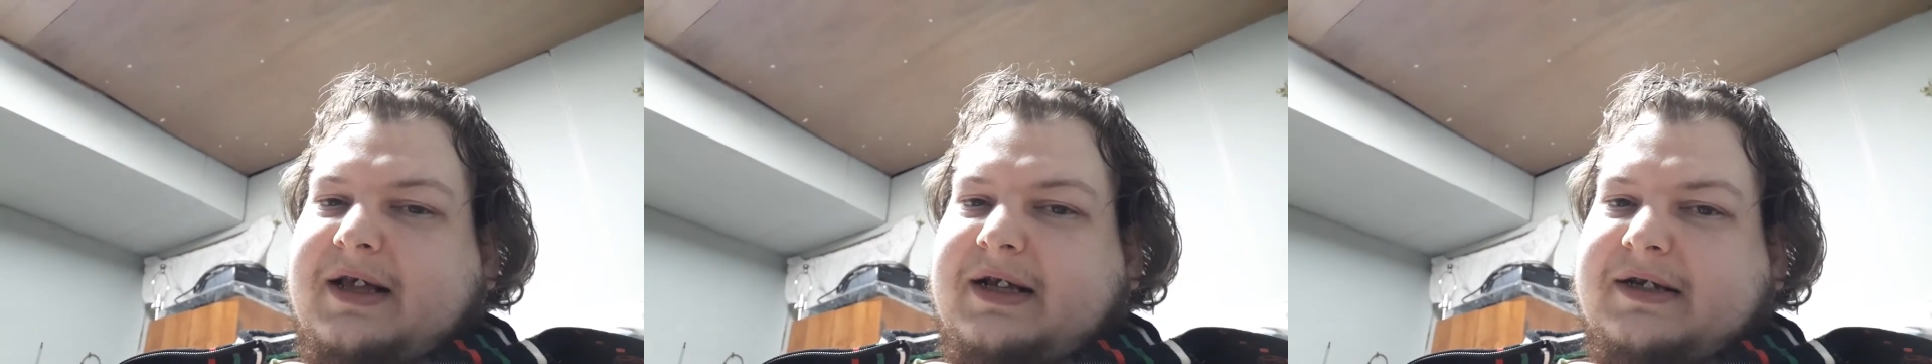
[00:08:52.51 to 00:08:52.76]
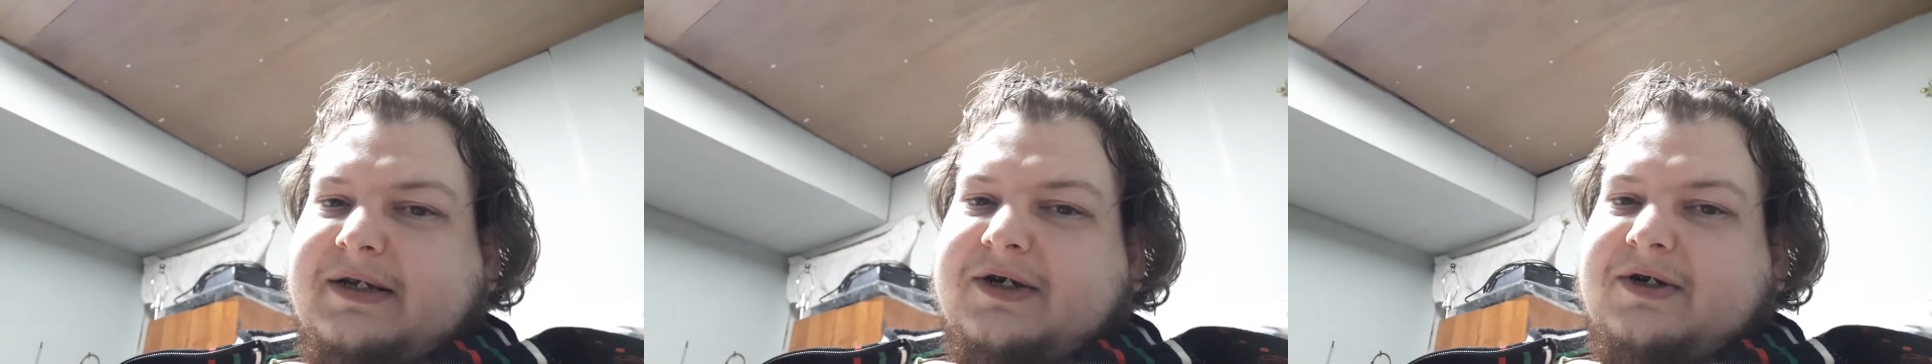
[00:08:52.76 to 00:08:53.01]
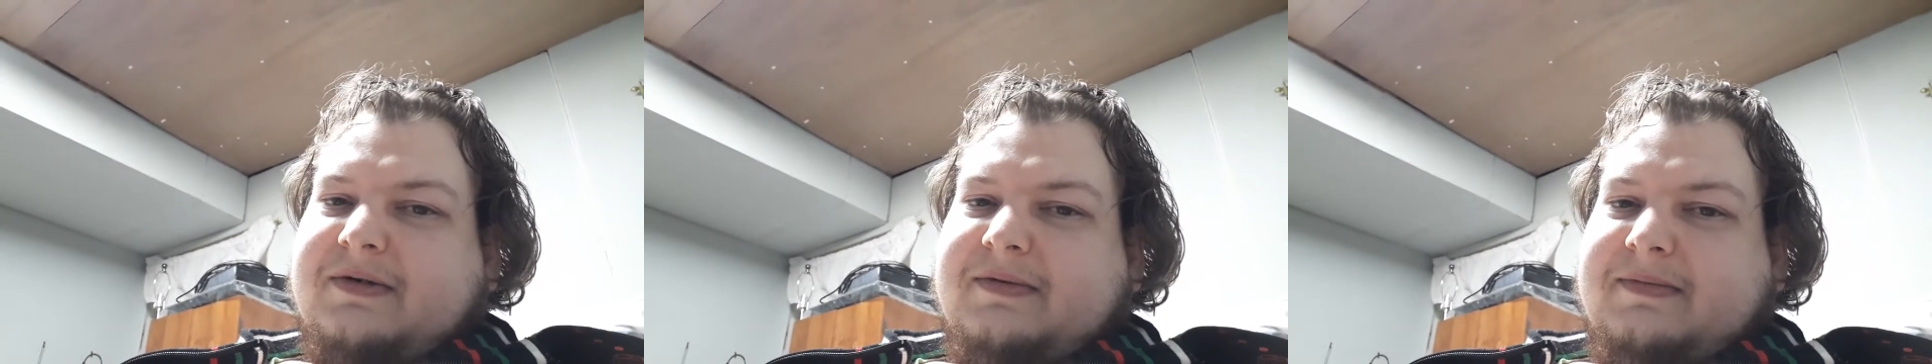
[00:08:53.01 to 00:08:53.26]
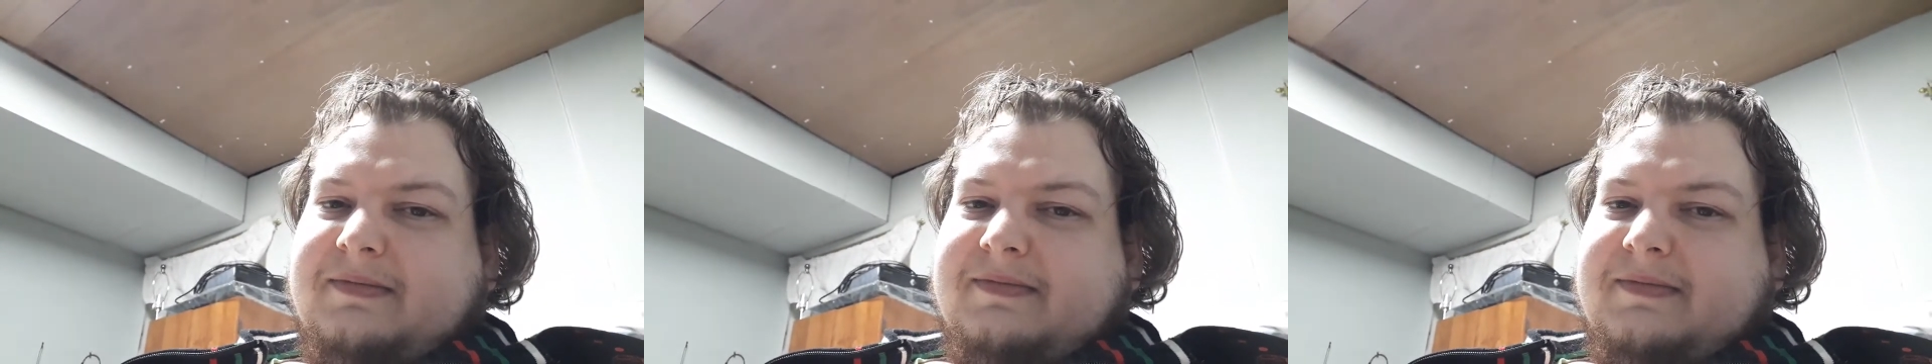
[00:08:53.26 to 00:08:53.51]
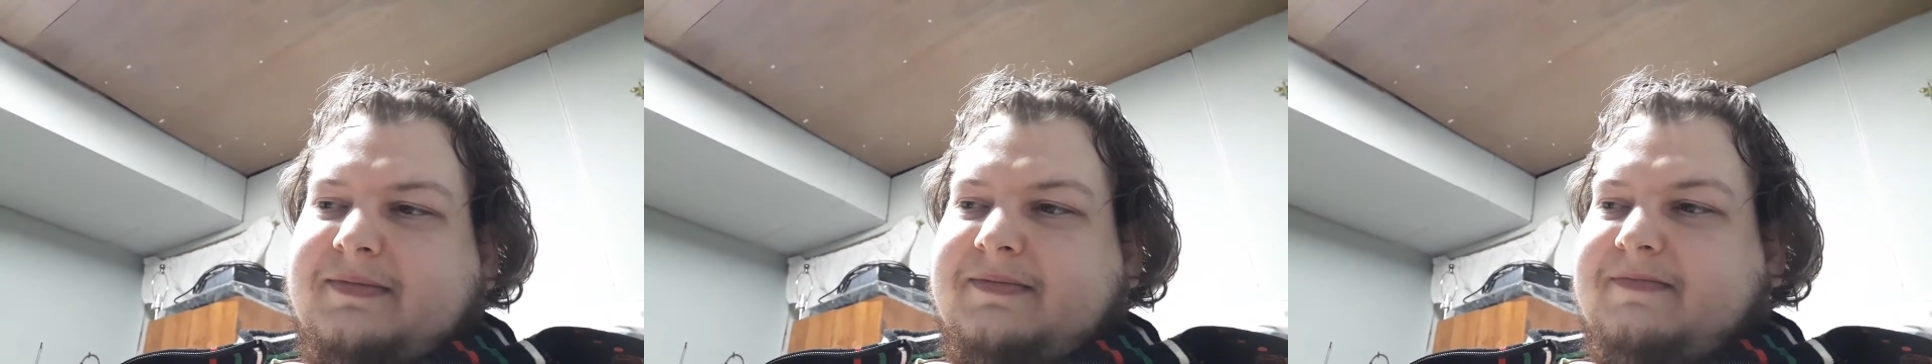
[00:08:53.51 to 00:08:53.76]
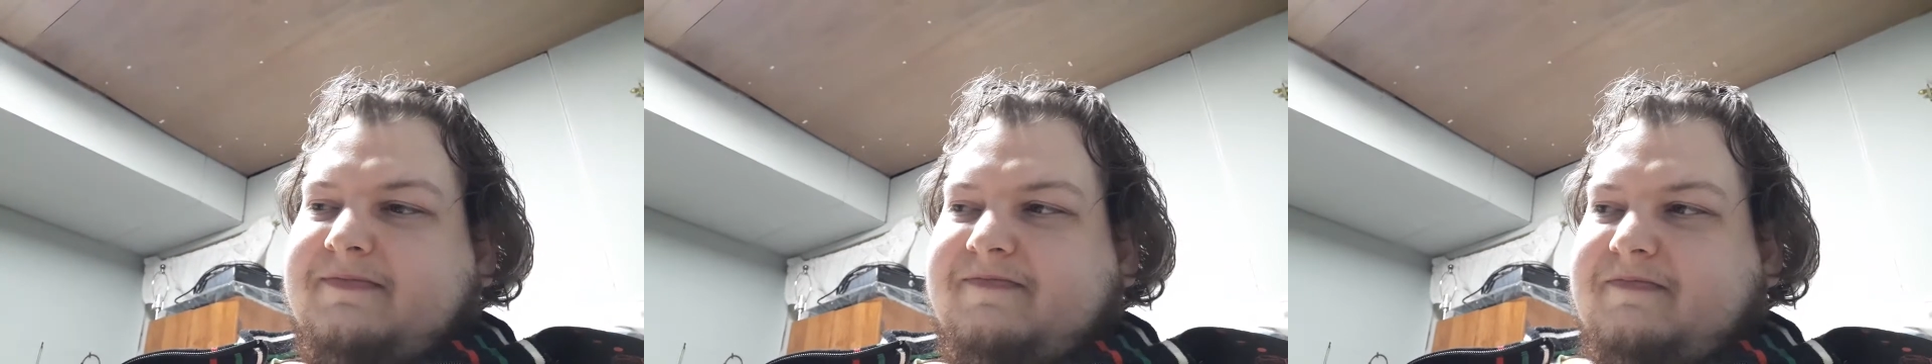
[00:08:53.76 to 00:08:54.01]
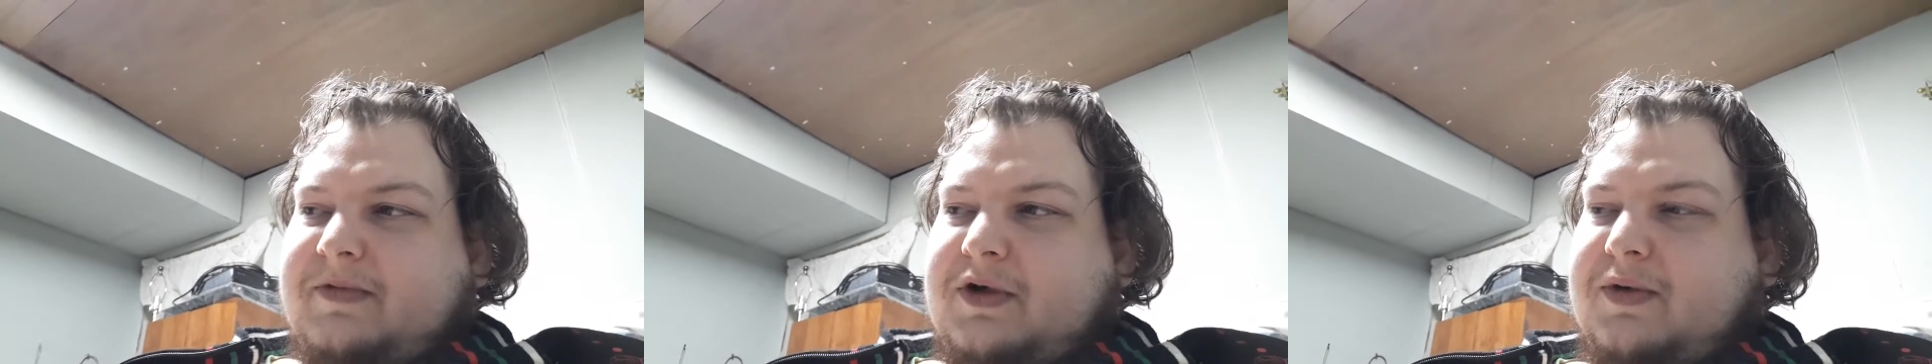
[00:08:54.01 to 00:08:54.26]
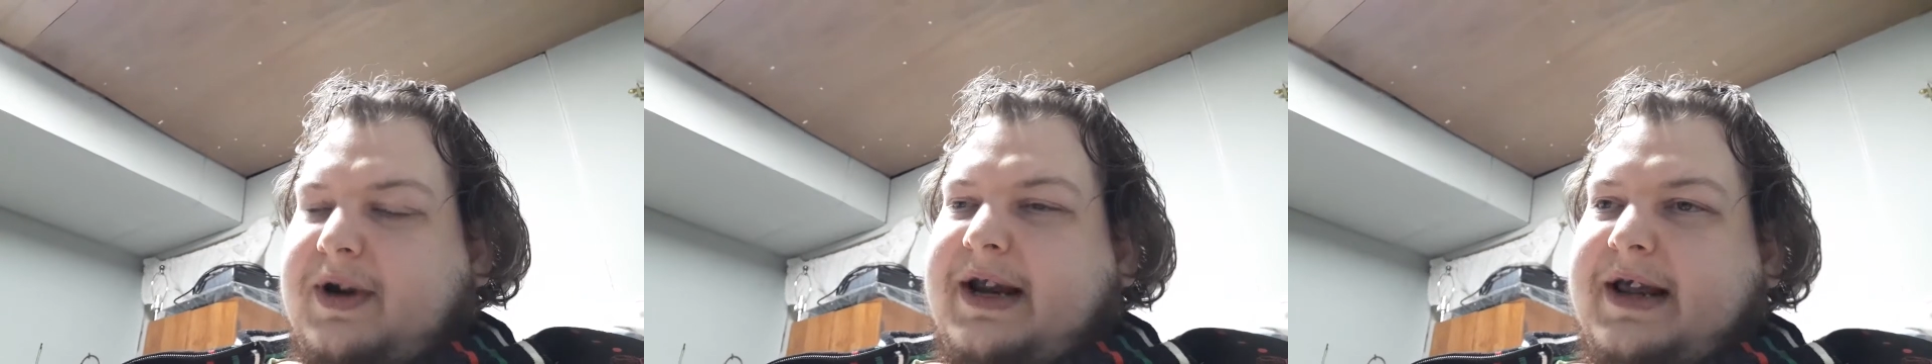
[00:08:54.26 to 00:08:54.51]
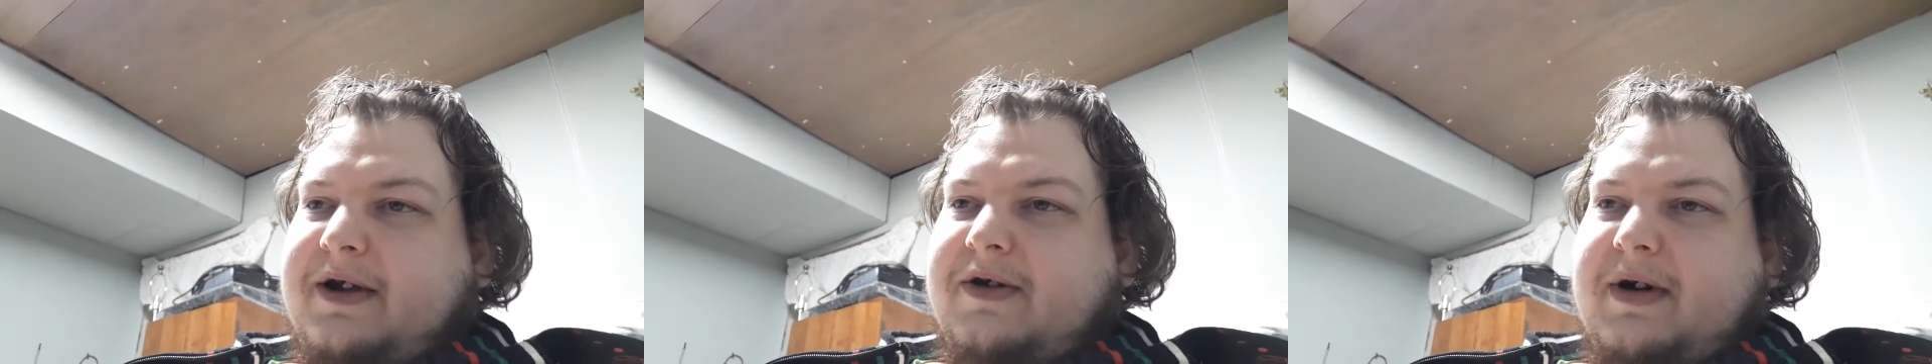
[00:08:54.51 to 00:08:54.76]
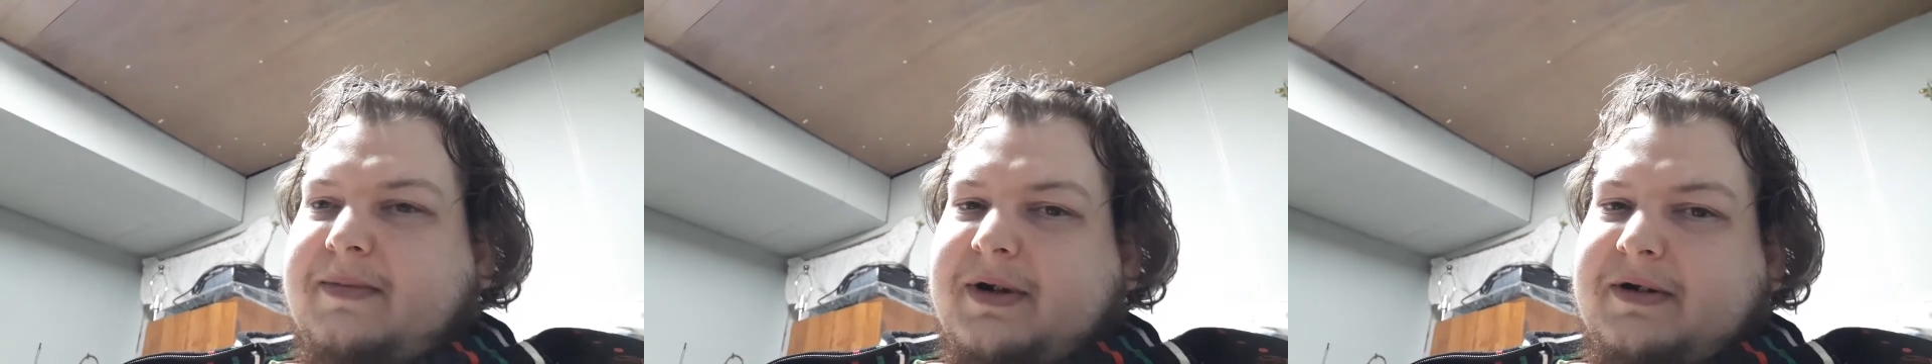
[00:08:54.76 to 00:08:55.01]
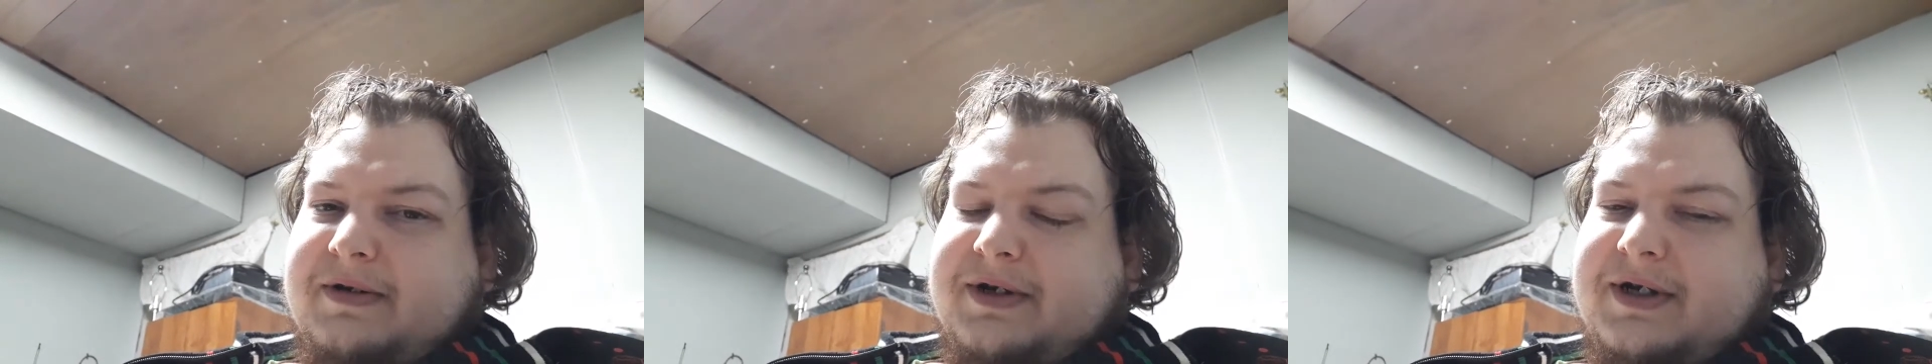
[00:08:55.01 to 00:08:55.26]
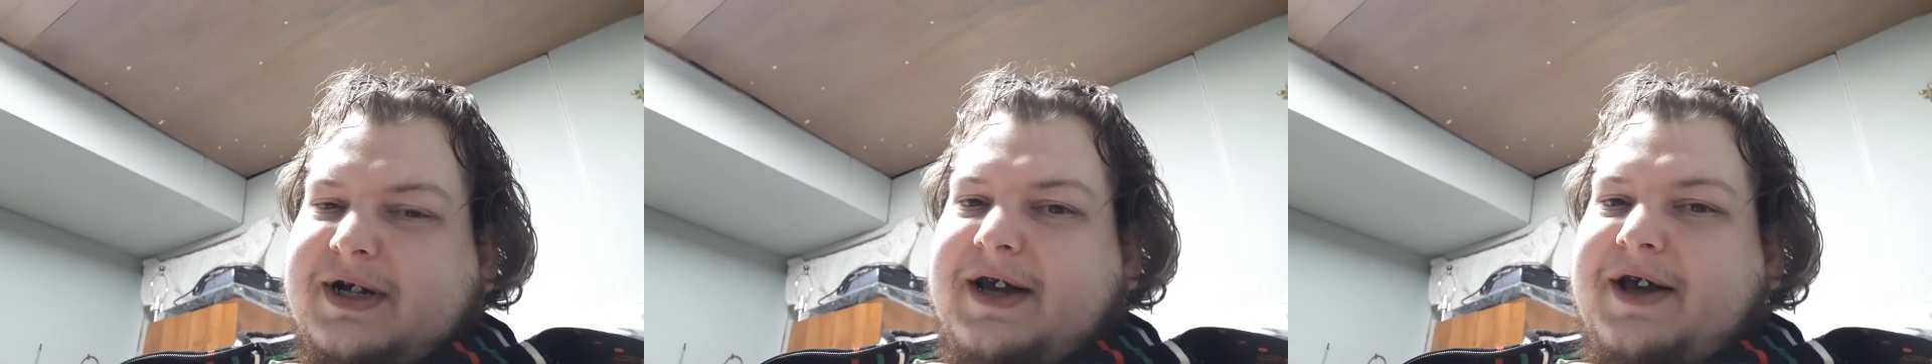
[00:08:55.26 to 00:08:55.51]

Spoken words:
these greedy criminals.